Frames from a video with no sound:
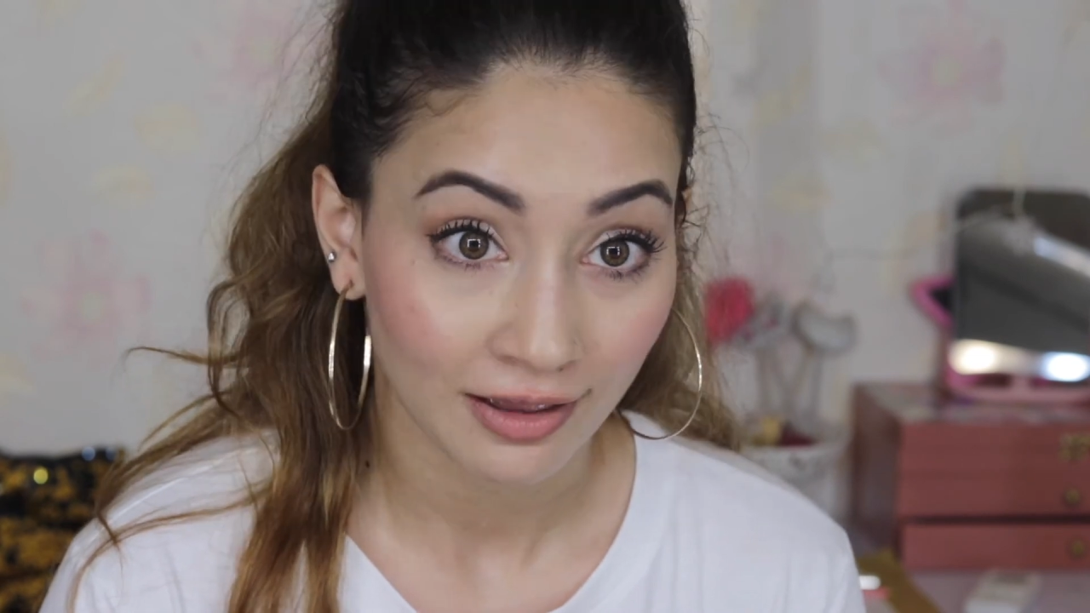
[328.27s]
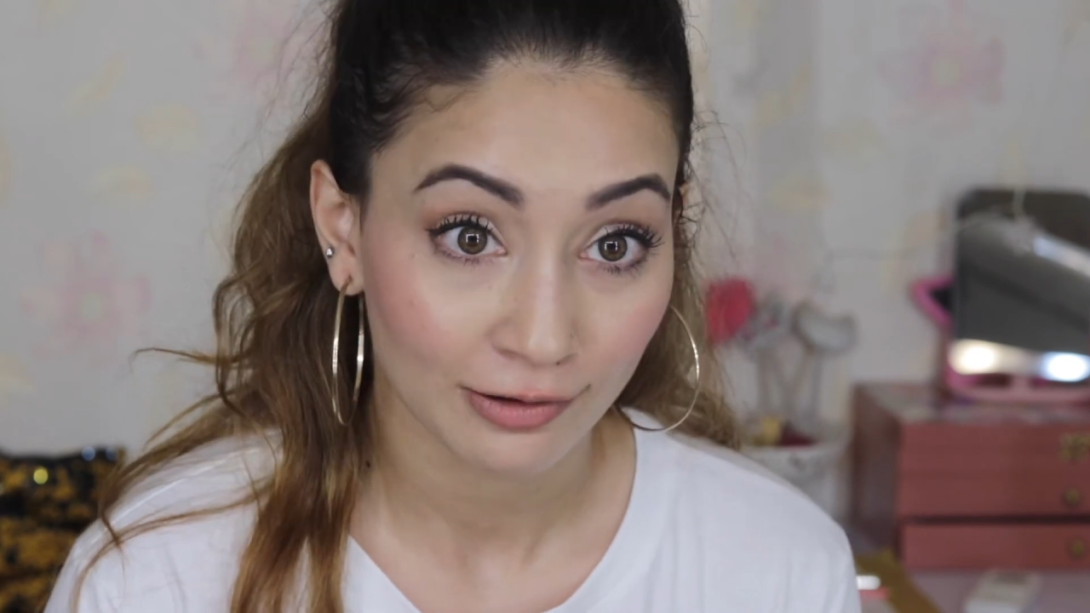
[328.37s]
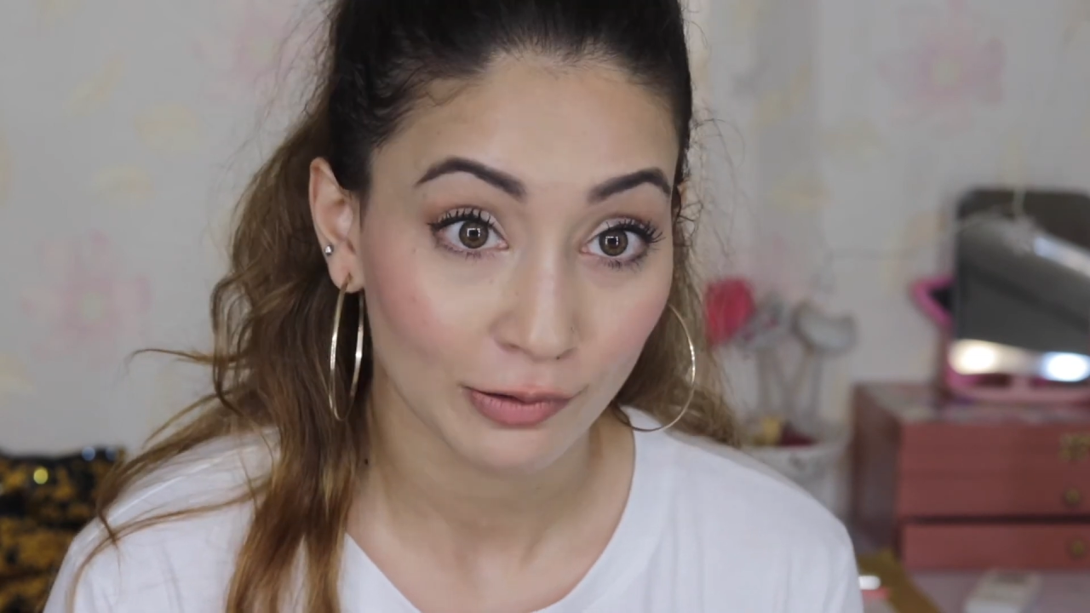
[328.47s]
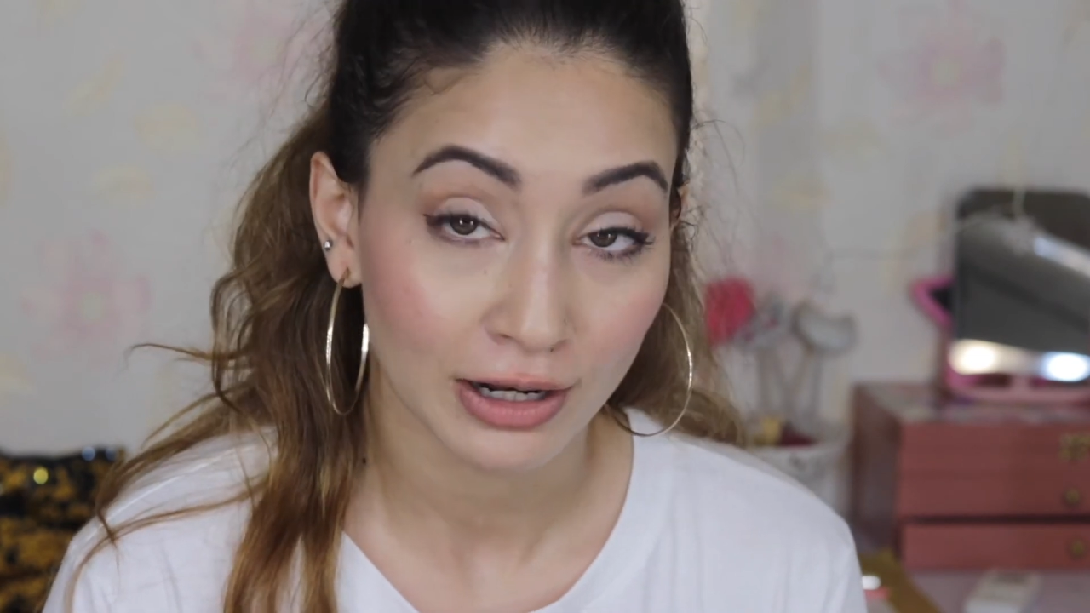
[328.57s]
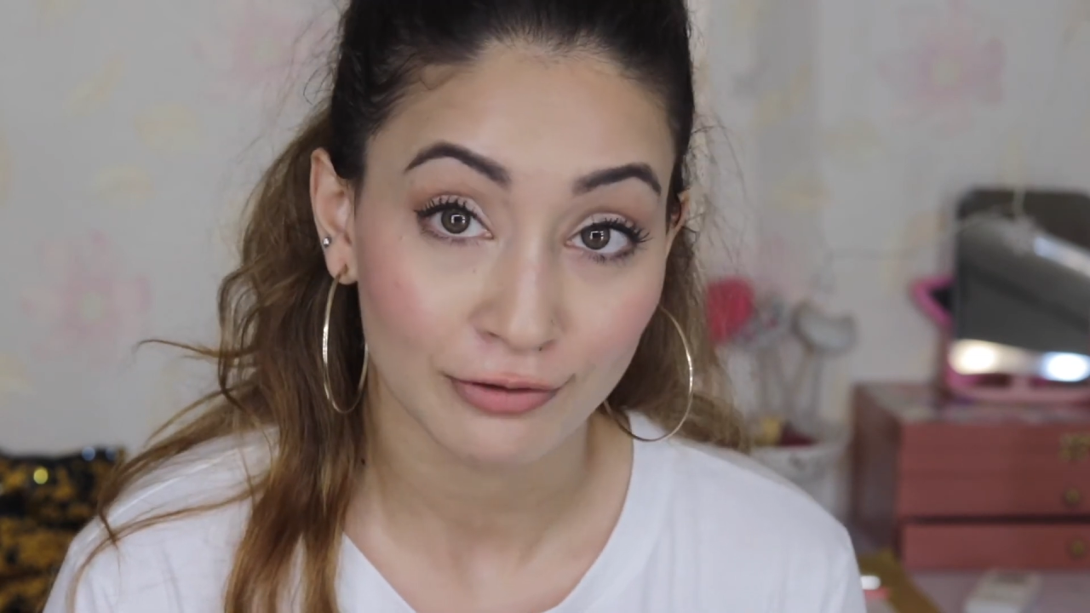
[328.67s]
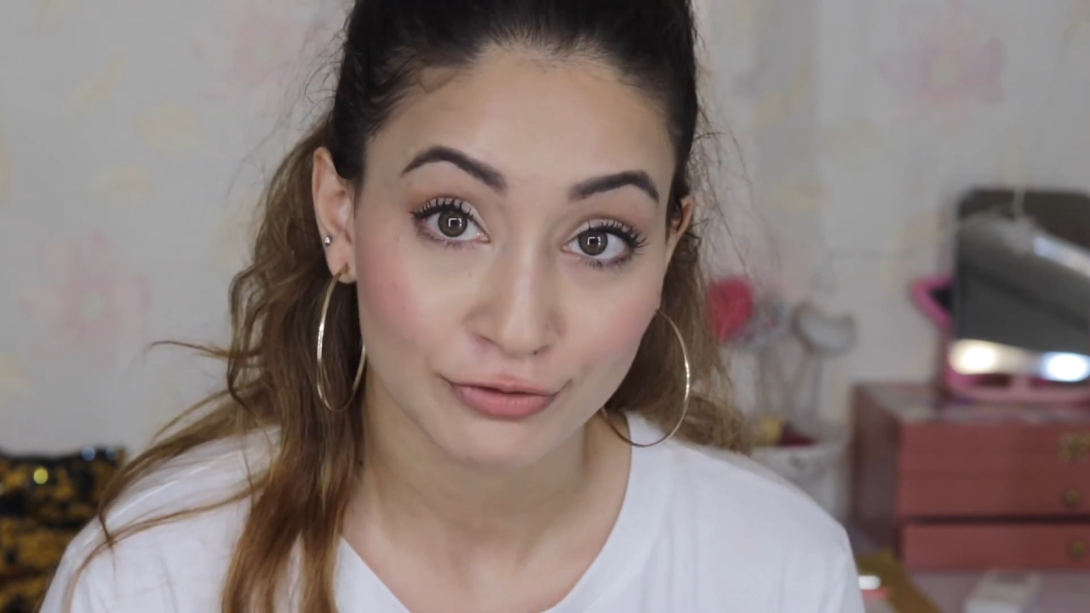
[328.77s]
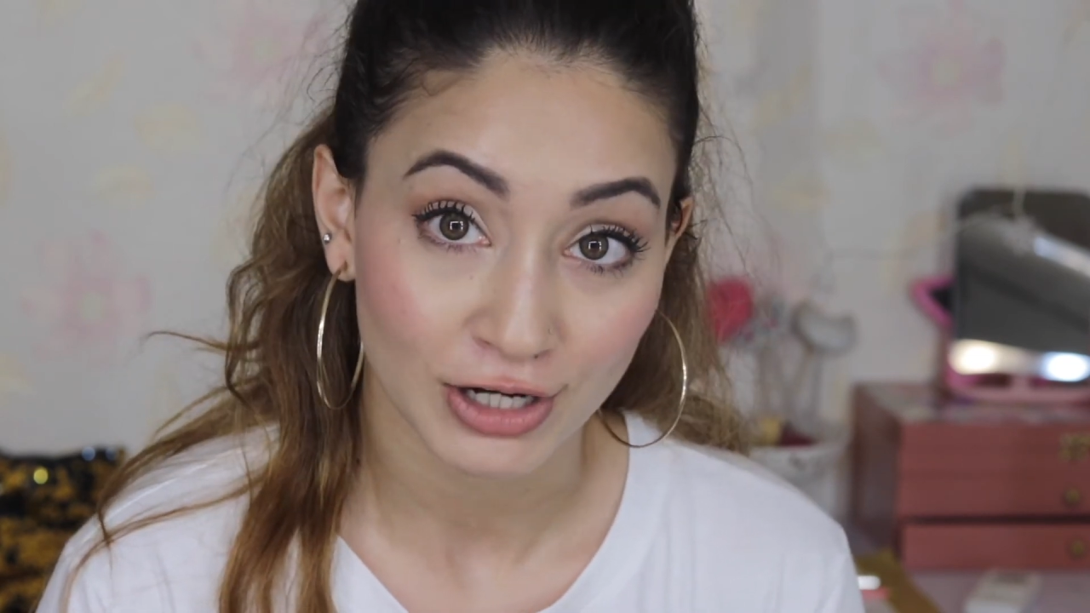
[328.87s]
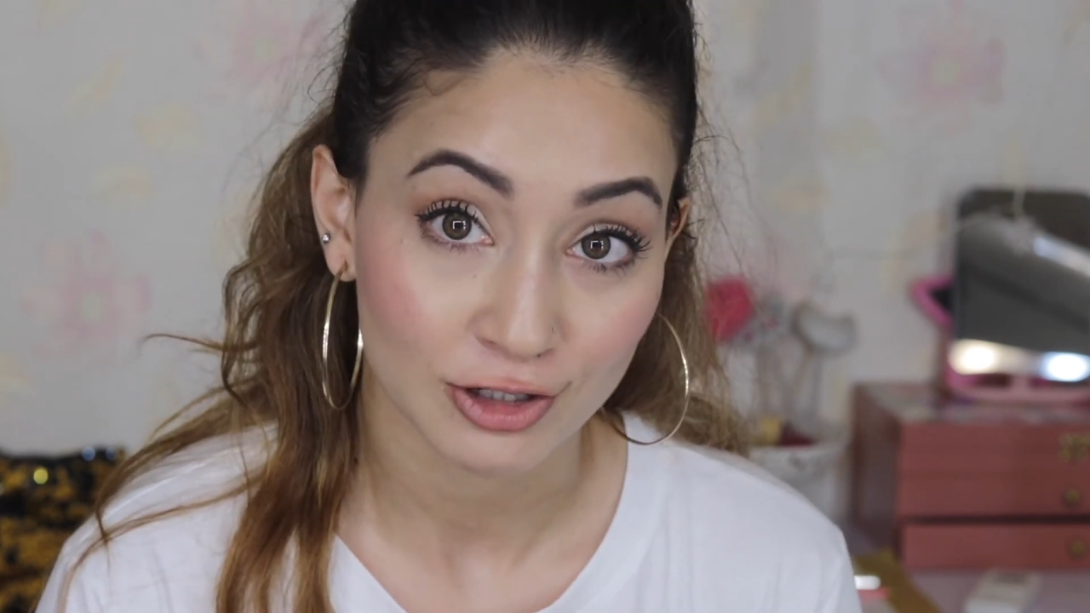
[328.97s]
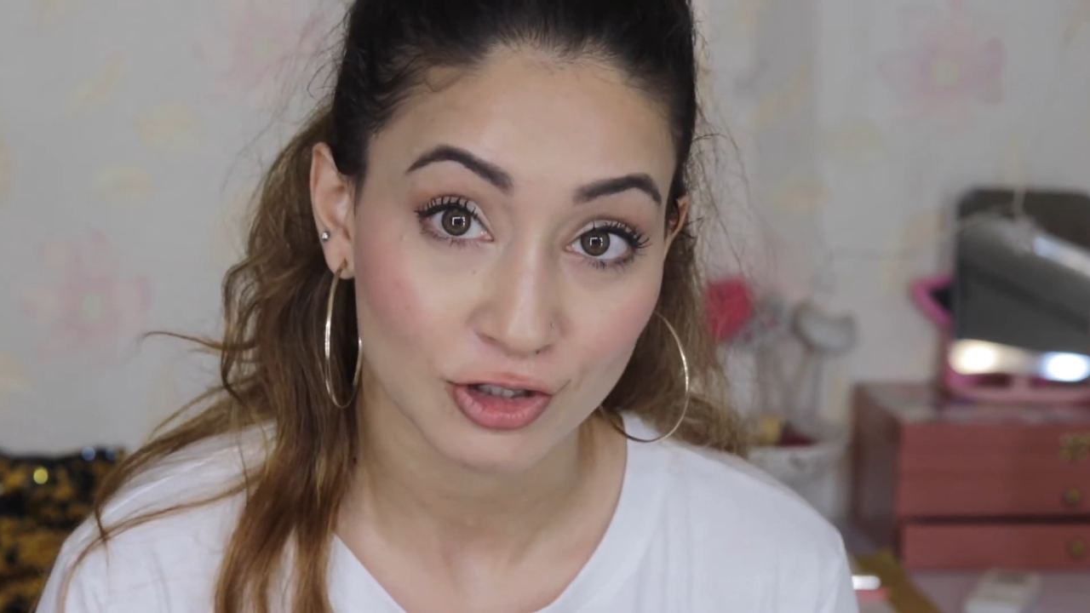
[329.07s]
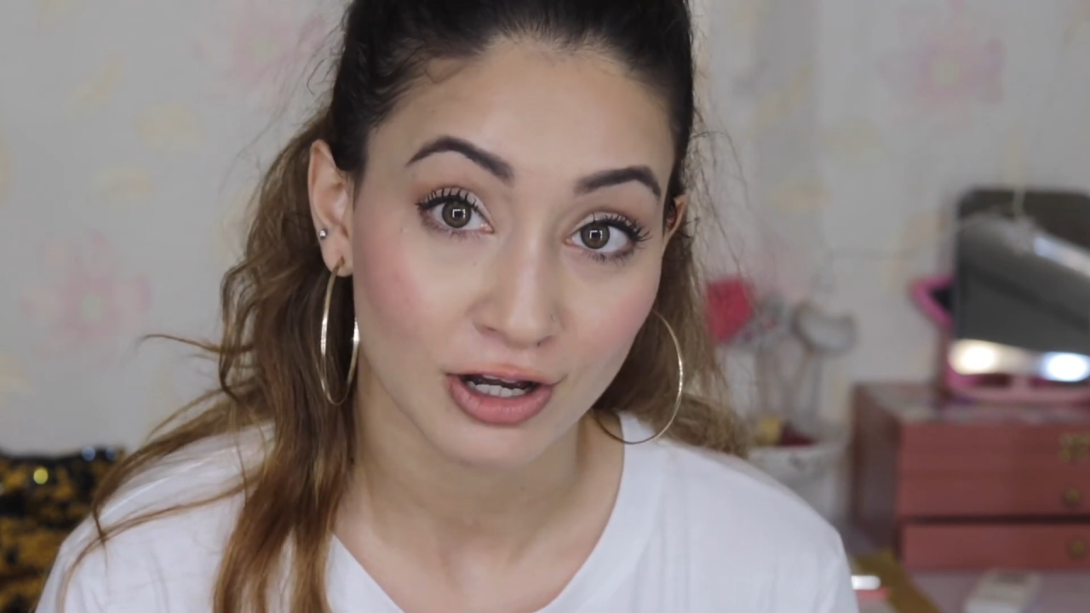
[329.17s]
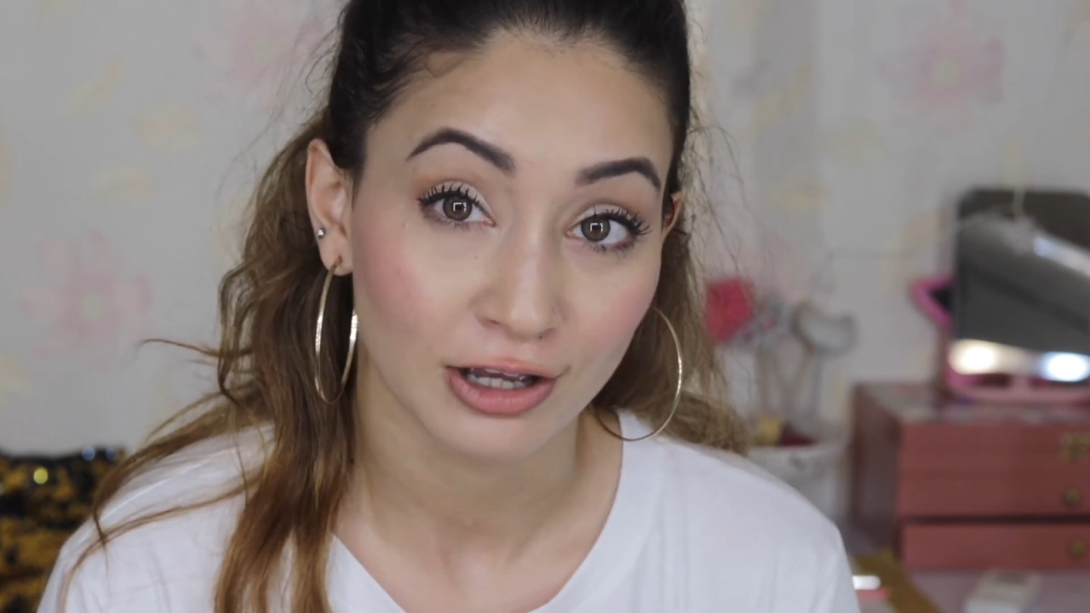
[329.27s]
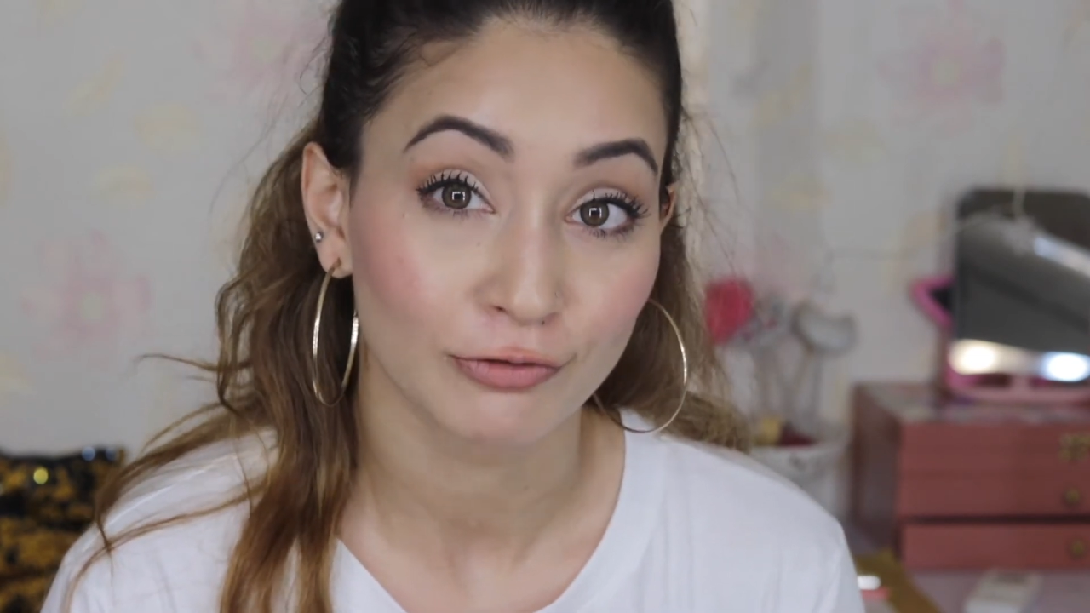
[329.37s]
and you love Tatcha,